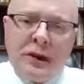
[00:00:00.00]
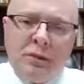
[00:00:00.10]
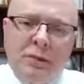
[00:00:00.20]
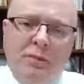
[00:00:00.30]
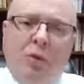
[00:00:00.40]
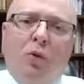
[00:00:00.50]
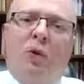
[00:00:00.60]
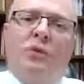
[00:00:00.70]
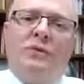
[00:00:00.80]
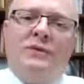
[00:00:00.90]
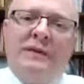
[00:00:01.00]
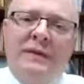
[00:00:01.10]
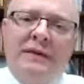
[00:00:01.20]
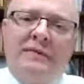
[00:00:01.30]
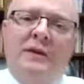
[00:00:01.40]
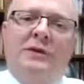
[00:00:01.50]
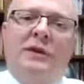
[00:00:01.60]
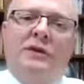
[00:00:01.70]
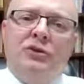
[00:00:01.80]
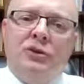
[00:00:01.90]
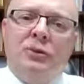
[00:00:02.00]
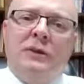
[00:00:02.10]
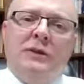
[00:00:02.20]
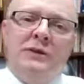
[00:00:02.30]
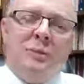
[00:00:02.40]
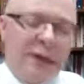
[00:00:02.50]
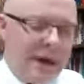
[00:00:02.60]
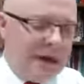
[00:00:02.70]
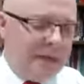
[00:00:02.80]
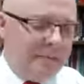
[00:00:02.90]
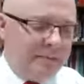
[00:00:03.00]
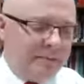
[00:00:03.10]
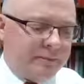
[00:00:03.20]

that report was given to this man,